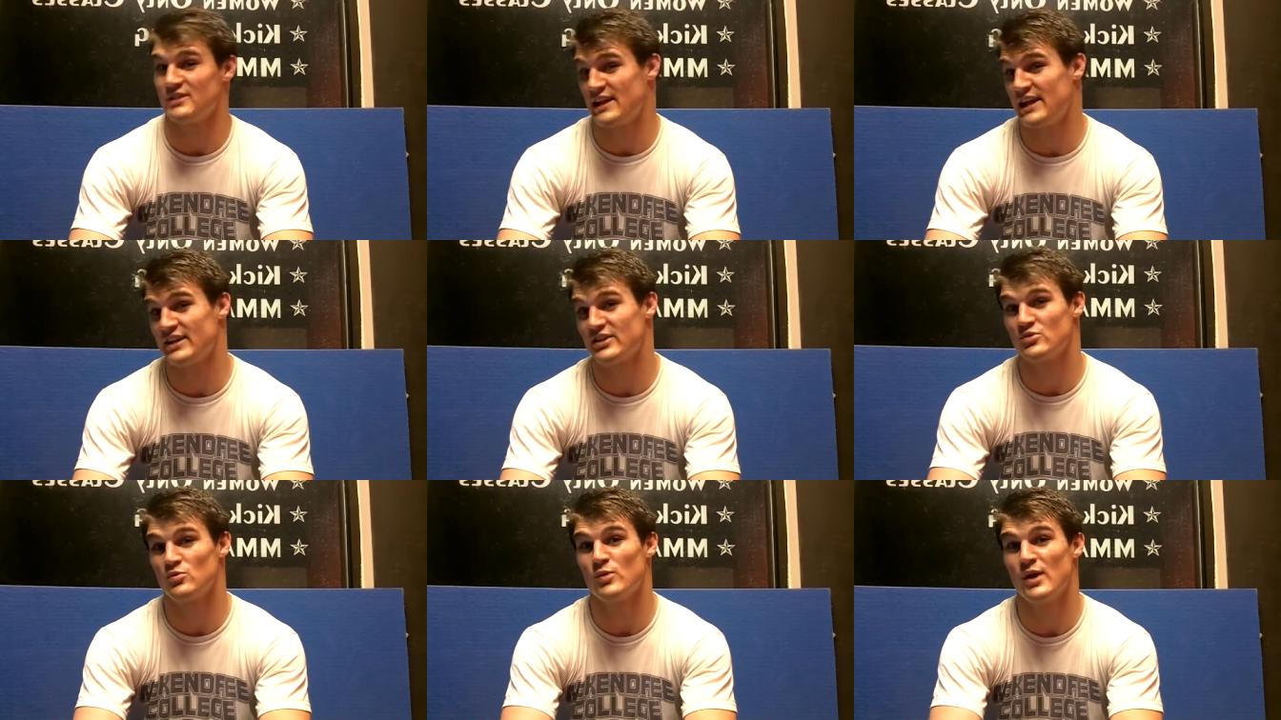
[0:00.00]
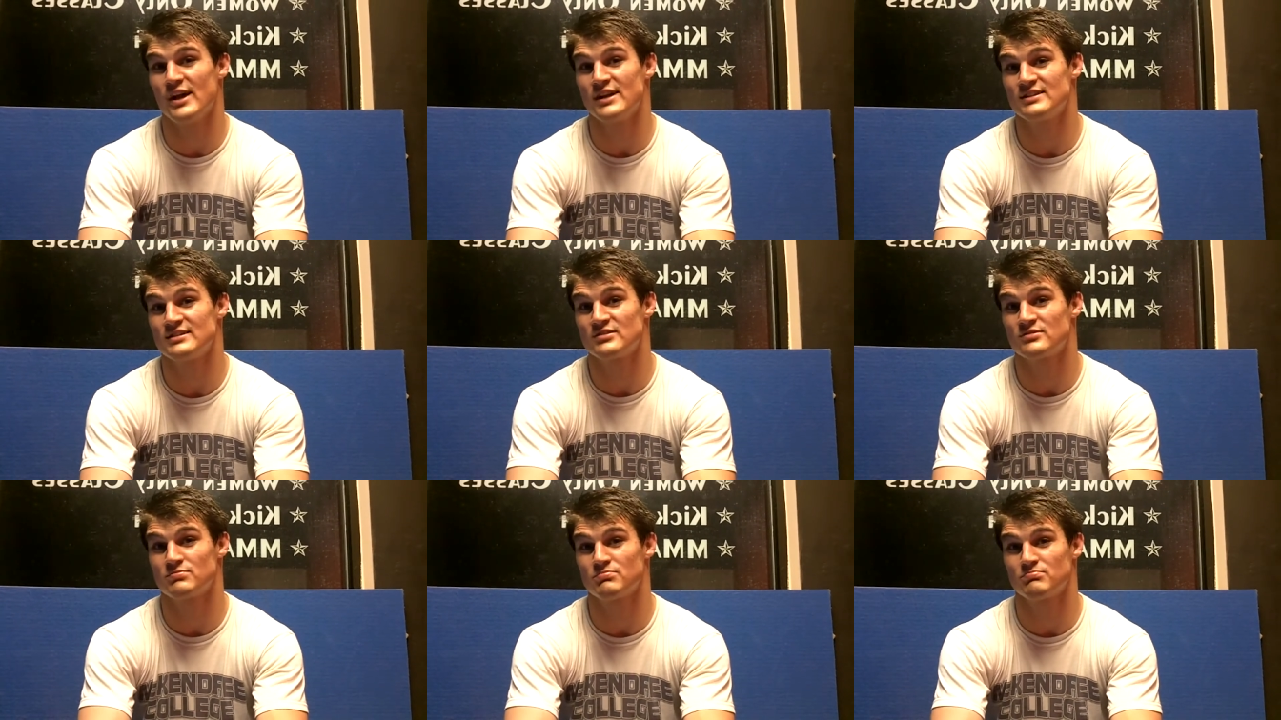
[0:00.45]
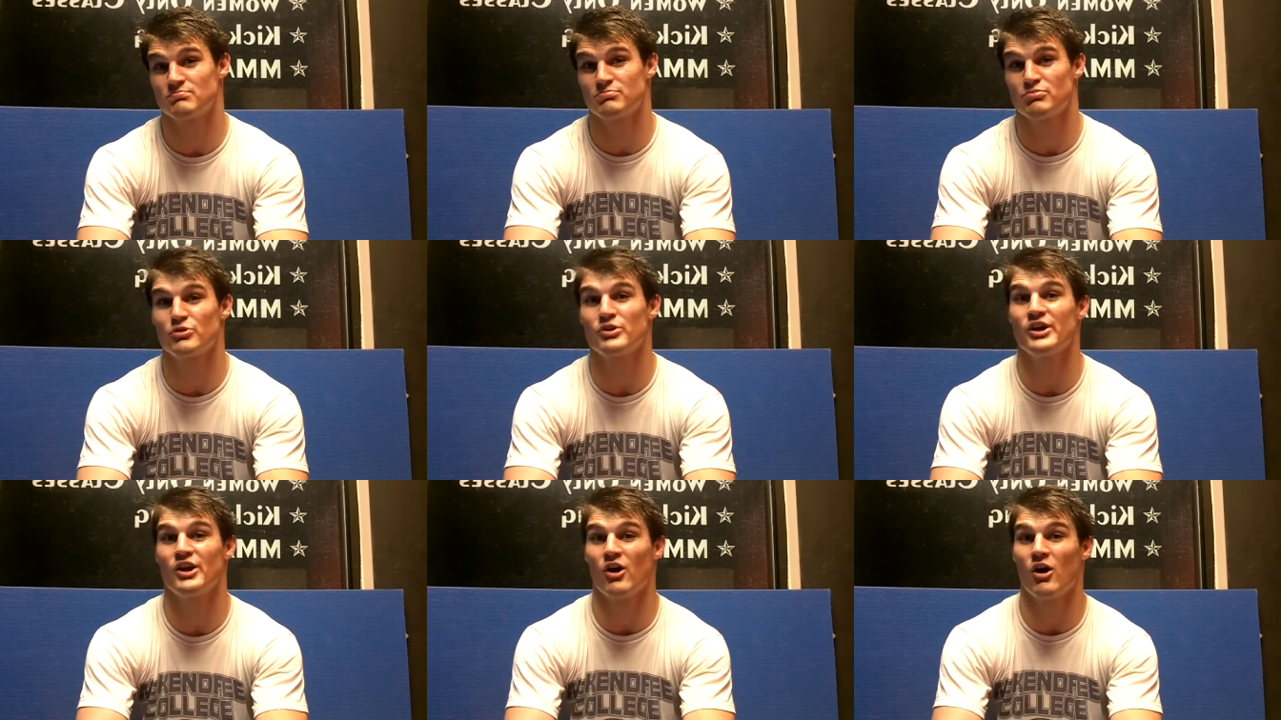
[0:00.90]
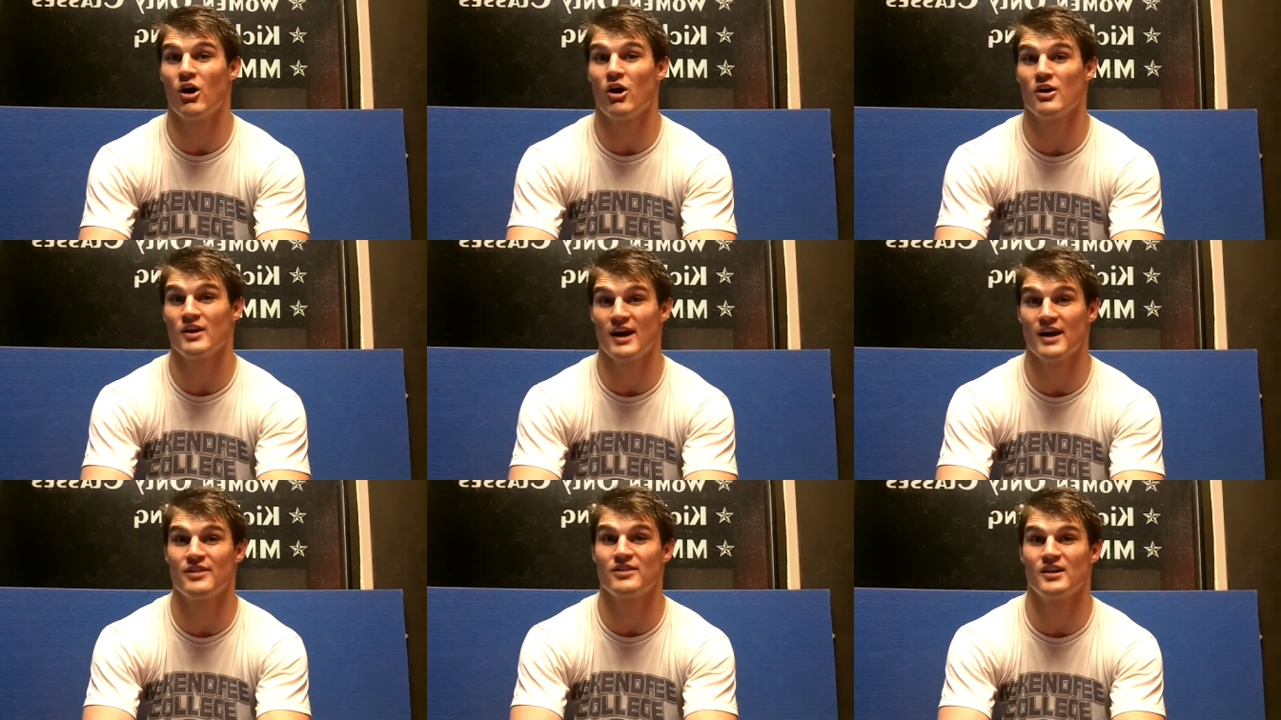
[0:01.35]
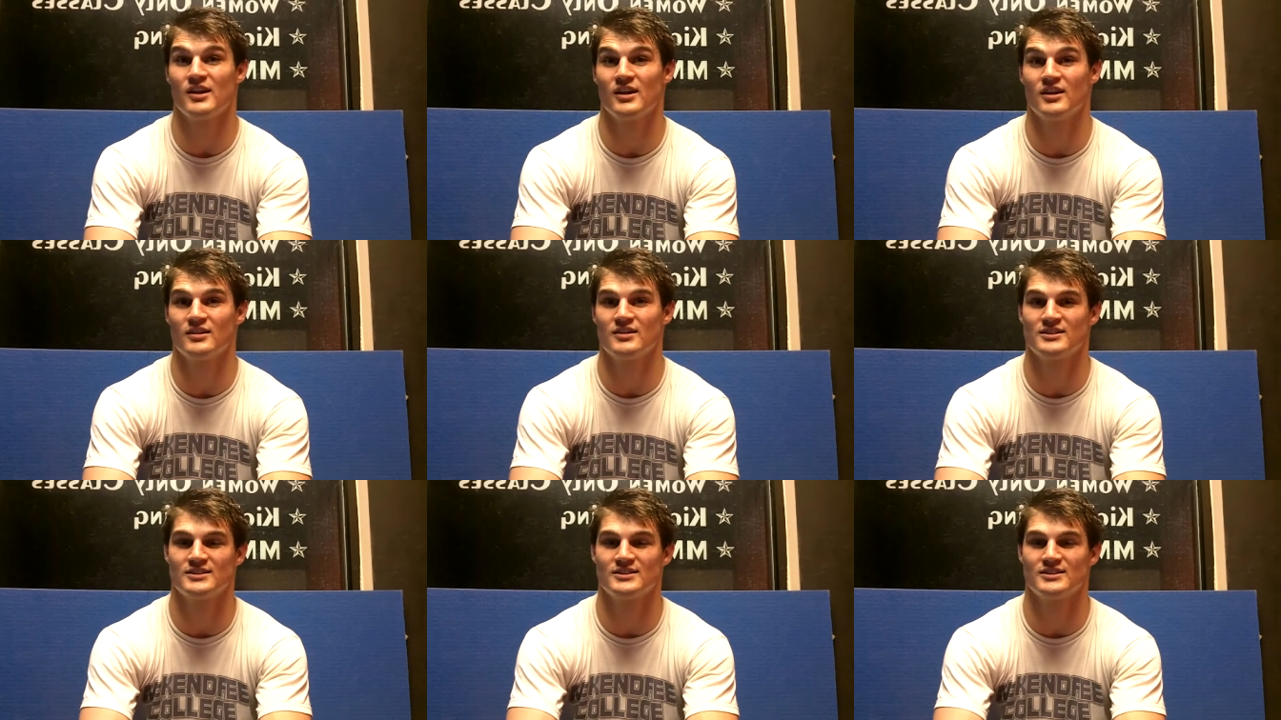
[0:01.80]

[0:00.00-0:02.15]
hit the weights pretty hard, I think,